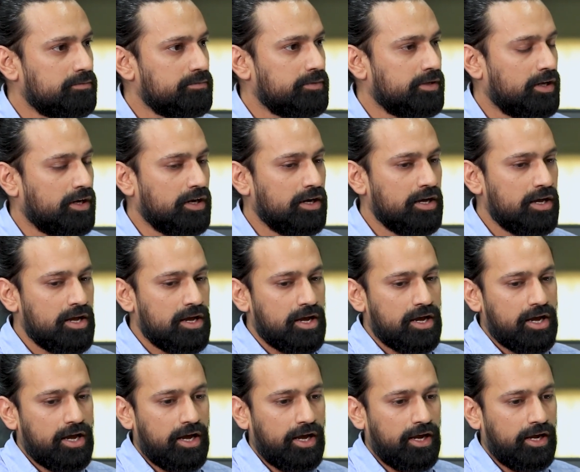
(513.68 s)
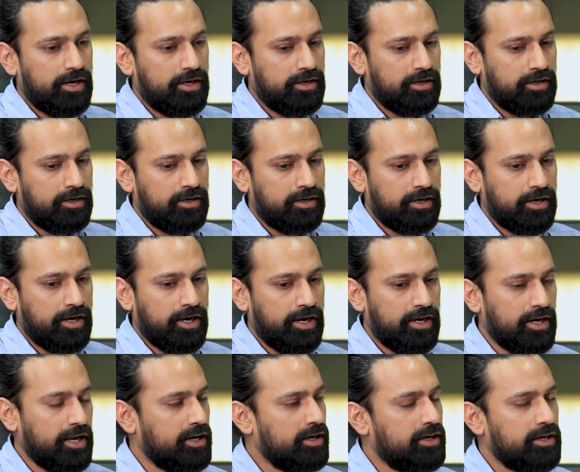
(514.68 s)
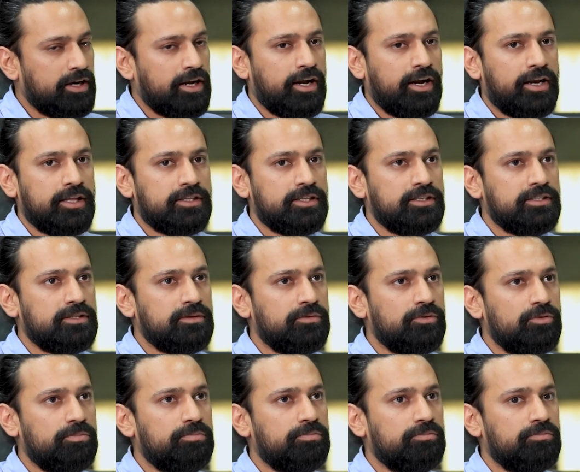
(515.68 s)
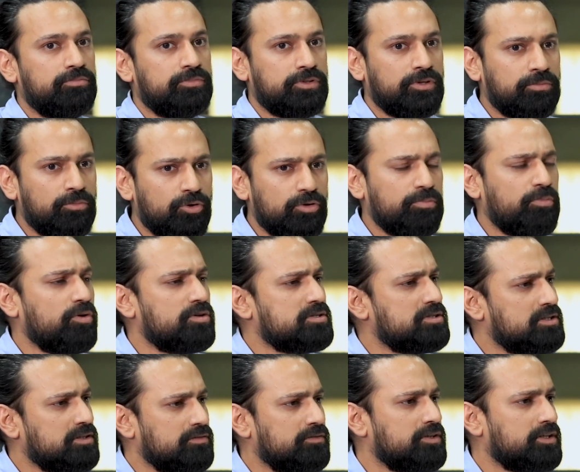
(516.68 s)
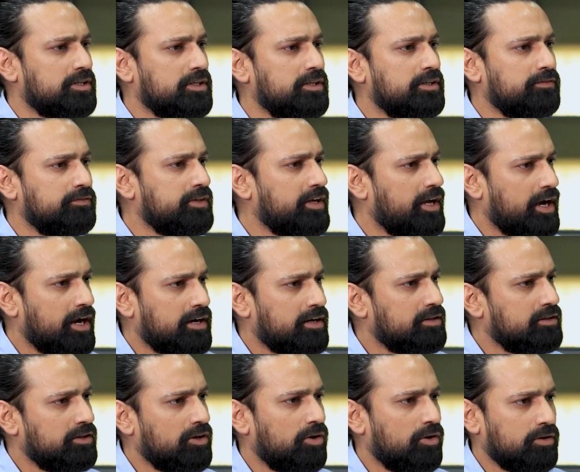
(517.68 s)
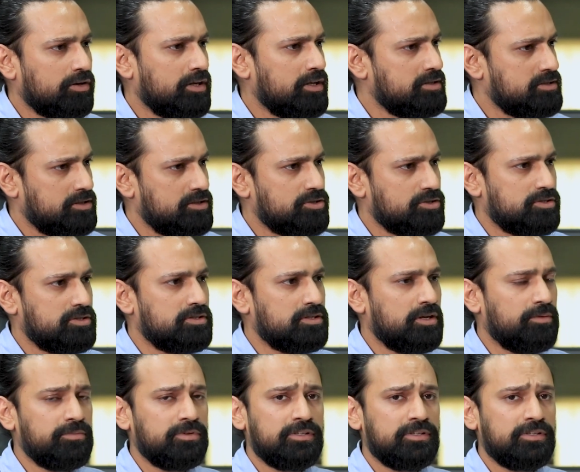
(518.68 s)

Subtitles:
Yeah. And I think the more positivity we had in the organization,